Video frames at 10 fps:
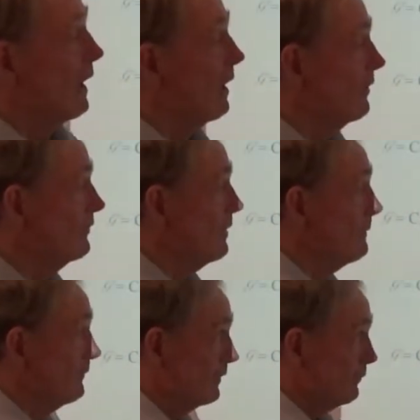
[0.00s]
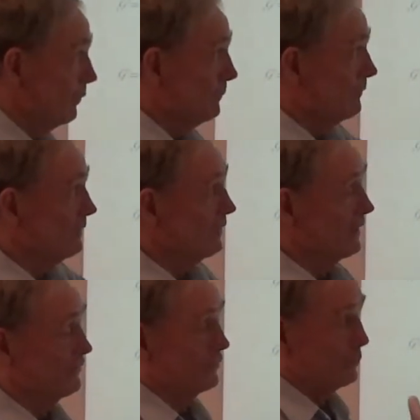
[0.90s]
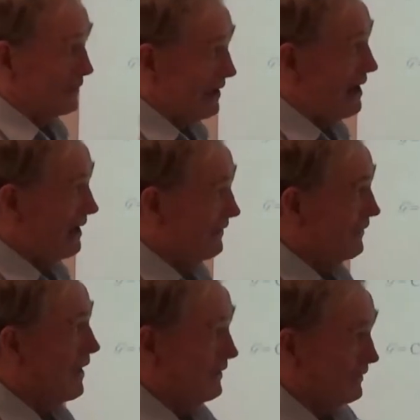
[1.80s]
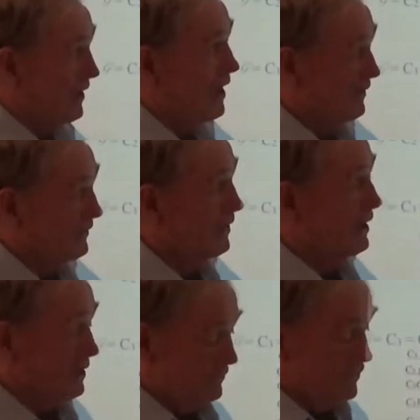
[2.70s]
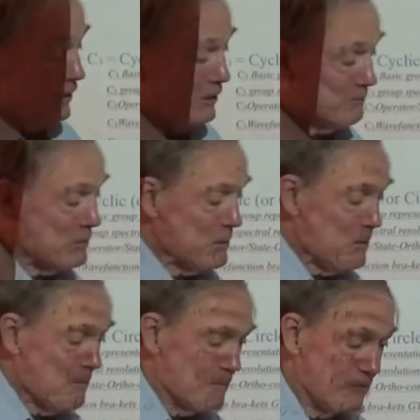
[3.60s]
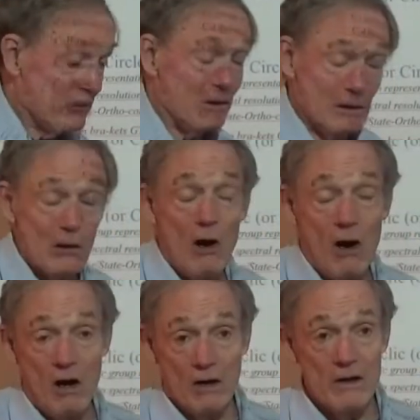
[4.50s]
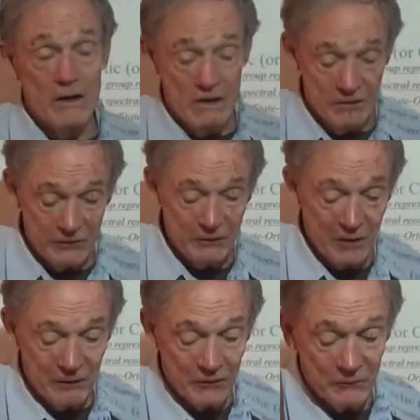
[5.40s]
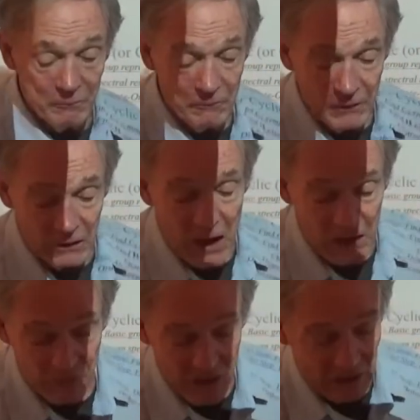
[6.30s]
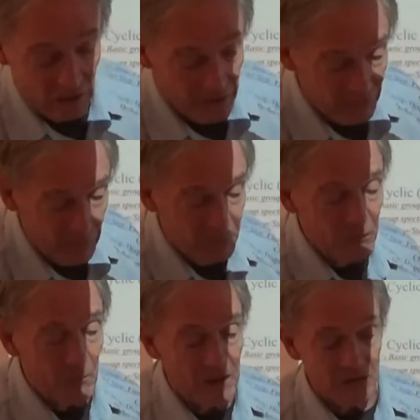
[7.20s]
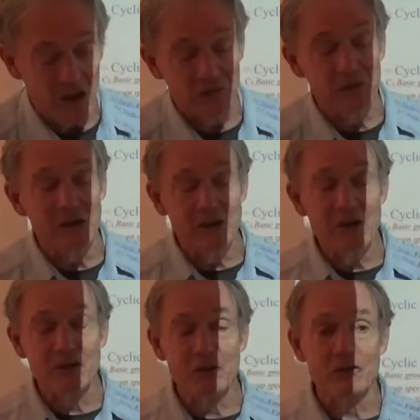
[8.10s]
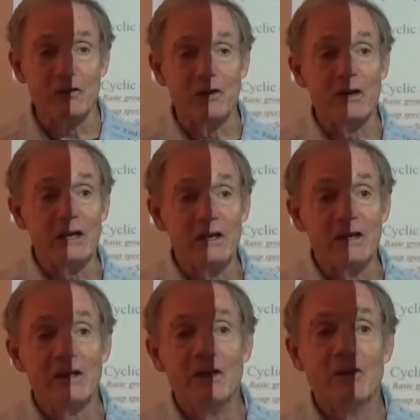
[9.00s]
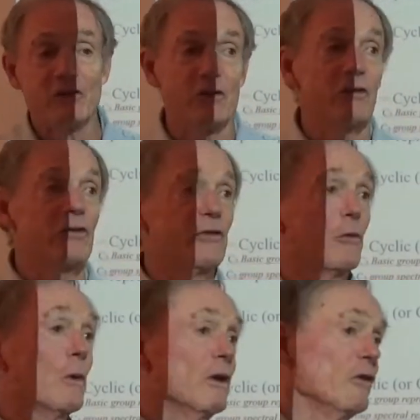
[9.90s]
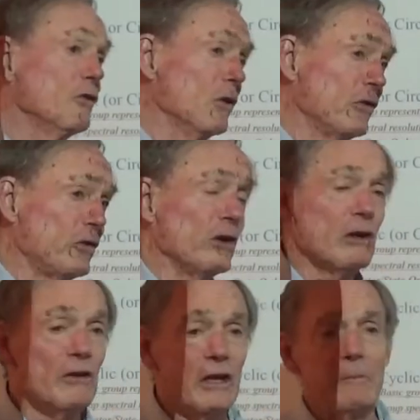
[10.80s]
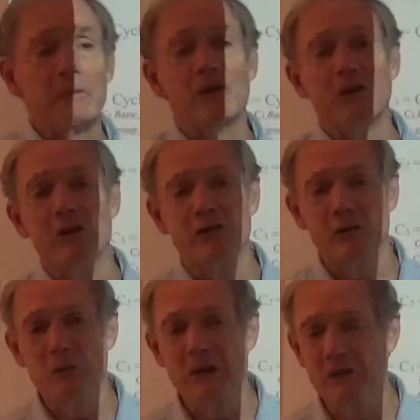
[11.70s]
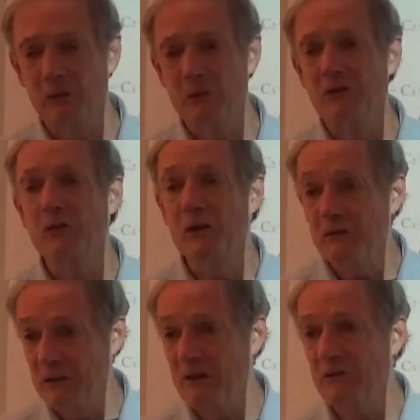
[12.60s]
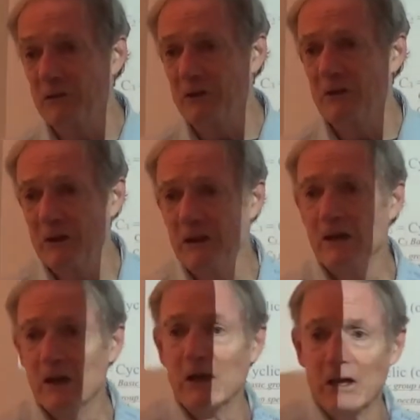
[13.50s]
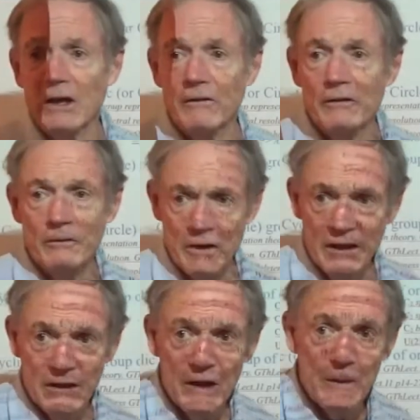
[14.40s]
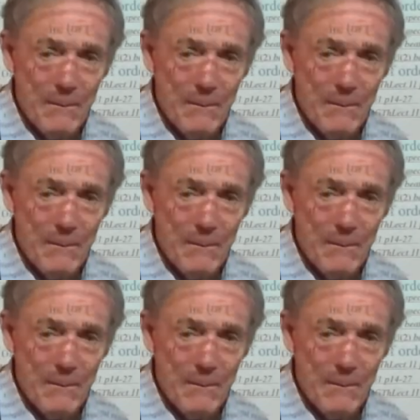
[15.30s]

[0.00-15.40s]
Uh, some of the group theory lectures went on and on and on and on, uh, very long, and a lot of that length you might not find necessary. So this is a way to short circuit that, but it's also a way to retrieve it if you, if you need it.